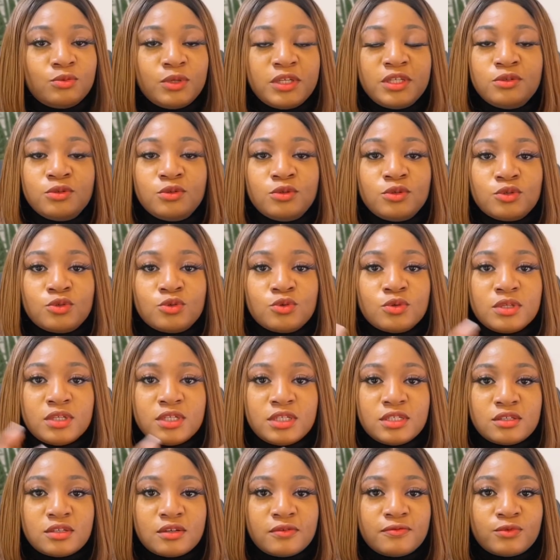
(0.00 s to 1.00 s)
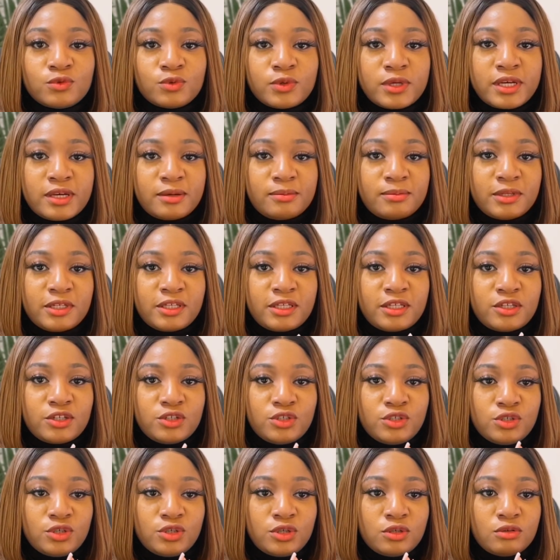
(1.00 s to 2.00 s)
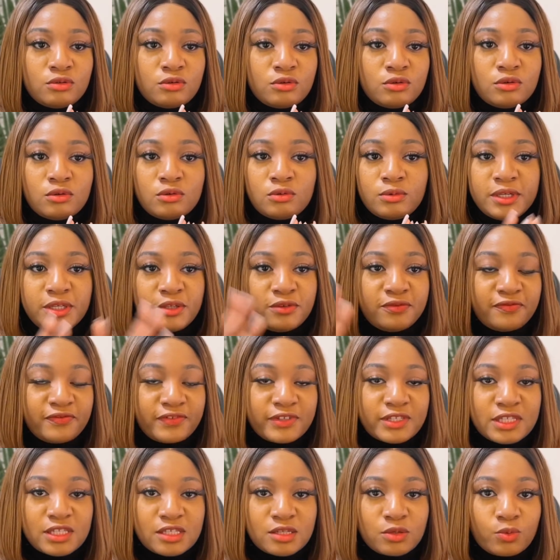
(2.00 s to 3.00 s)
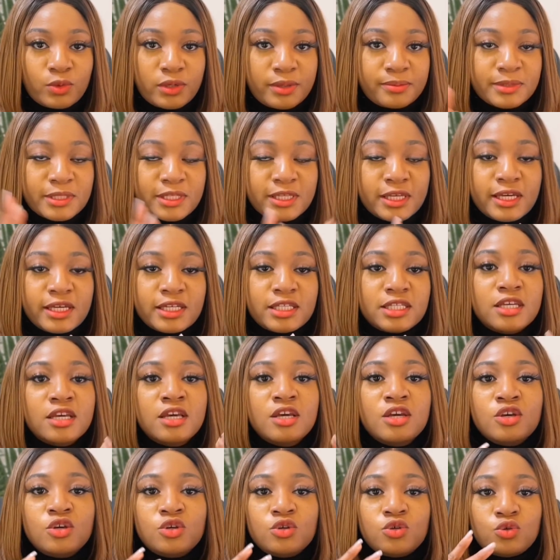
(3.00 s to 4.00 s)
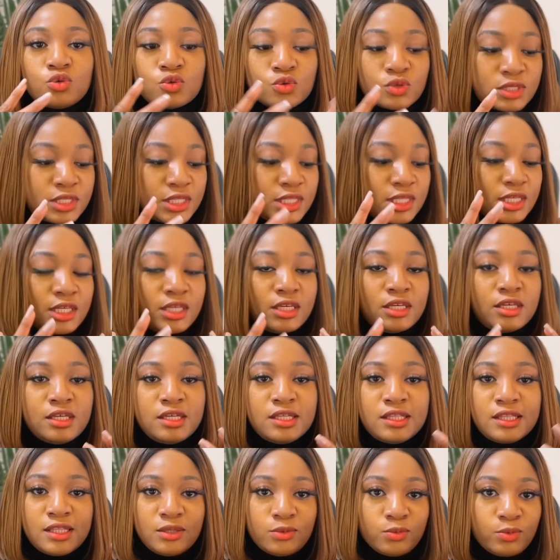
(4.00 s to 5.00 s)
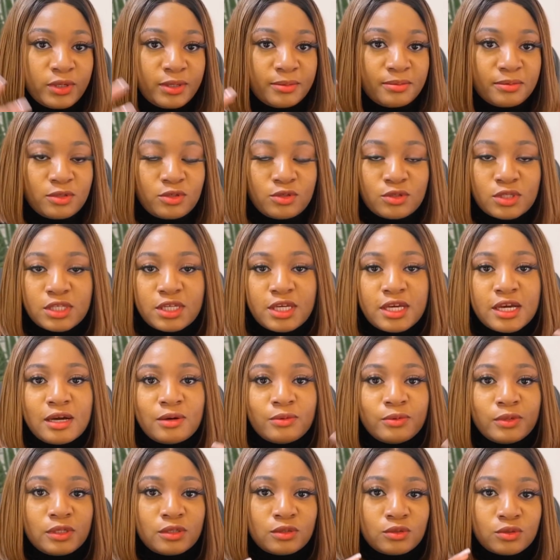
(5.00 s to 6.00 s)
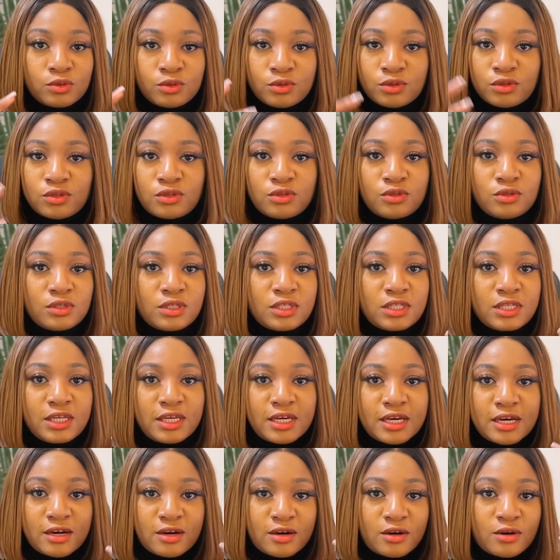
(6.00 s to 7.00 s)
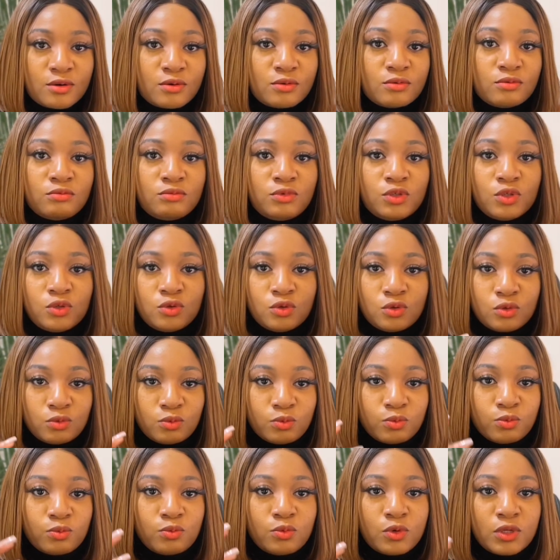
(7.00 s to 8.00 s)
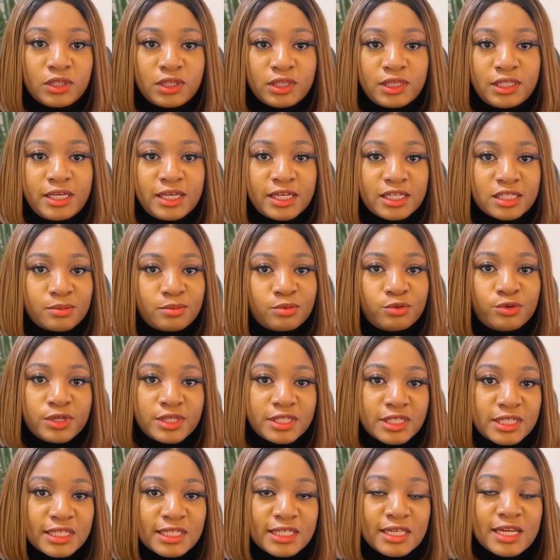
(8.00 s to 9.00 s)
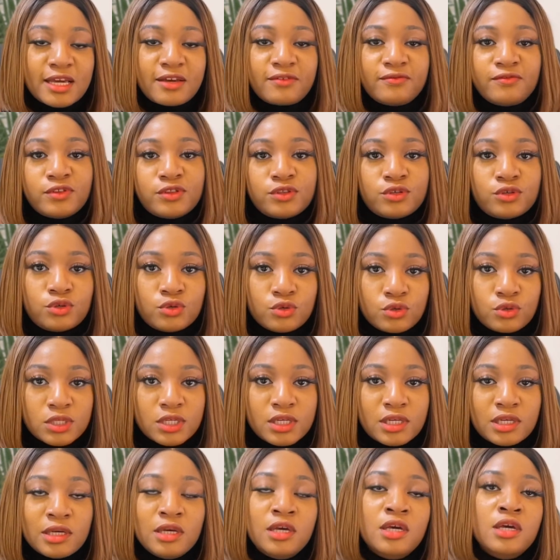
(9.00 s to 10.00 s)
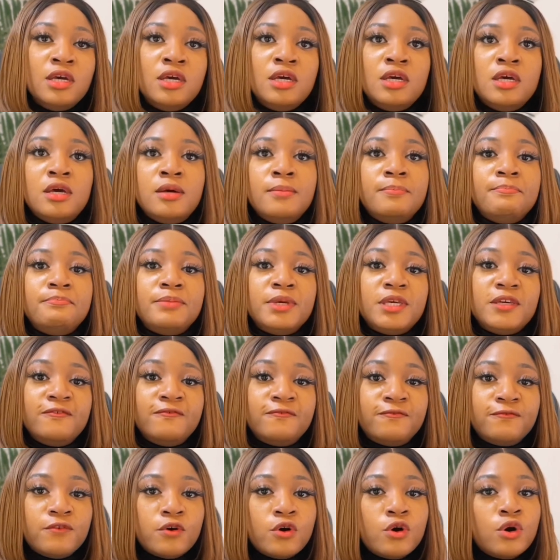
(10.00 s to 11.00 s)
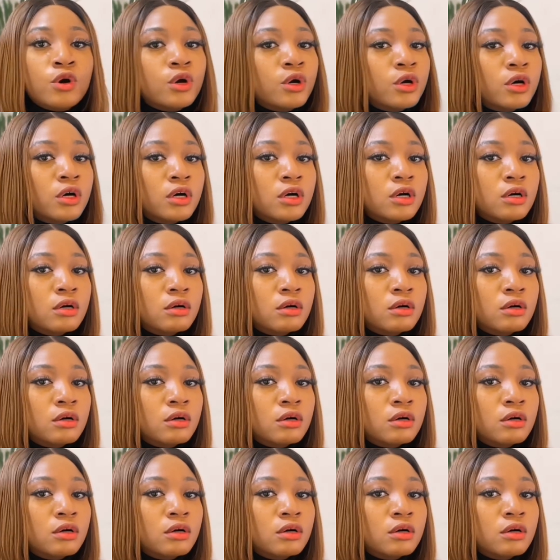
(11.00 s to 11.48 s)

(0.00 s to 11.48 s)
you go to a software application or when you visit a website, you see how it looks, you see how what the experience is like for the user before